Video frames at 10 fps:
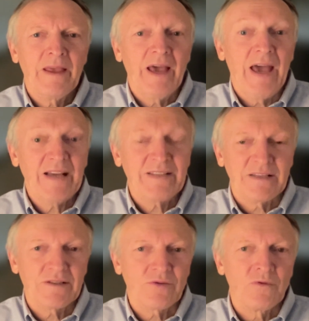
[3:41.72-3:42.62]

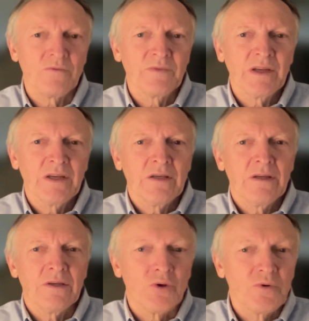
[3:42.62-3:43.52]
Access to,
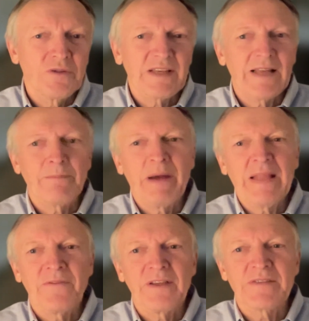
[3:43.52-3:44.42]
use, and
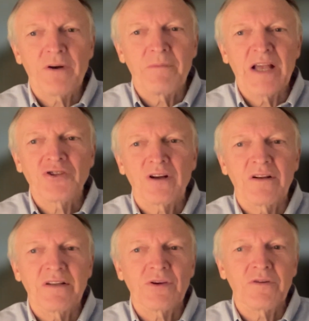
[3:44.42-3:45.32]
benefits from
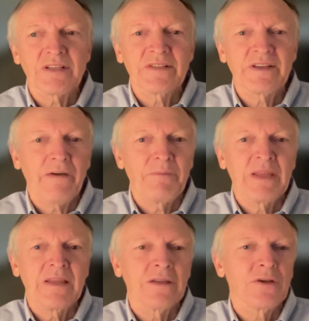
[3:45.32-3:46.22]
natural resources have
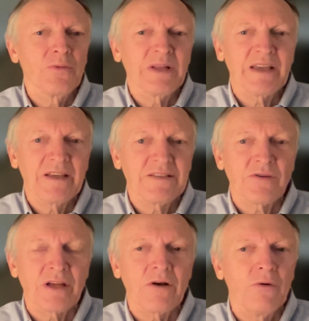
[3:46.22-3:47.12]
been in human
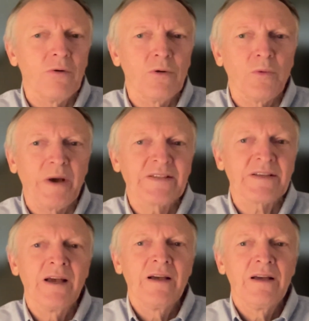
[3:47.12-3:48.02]
history
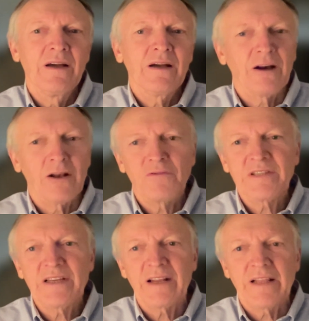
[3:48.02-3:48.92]
always
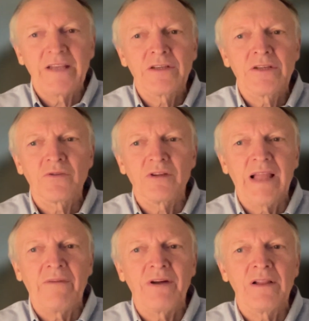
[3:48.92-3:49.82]
closely related to the
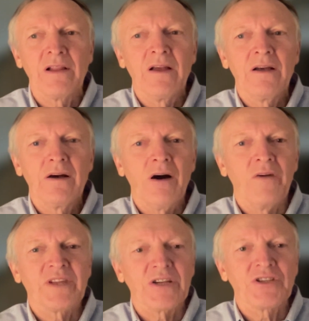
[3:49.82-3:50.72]
level
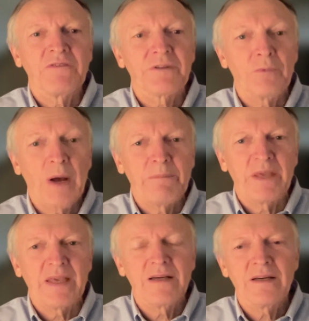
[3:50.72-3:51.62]
of the achieved
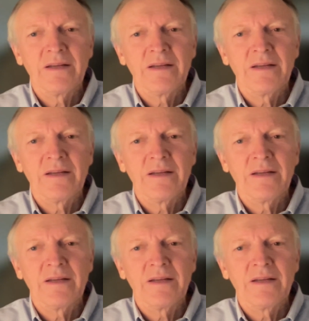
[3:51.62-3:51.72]
well-being,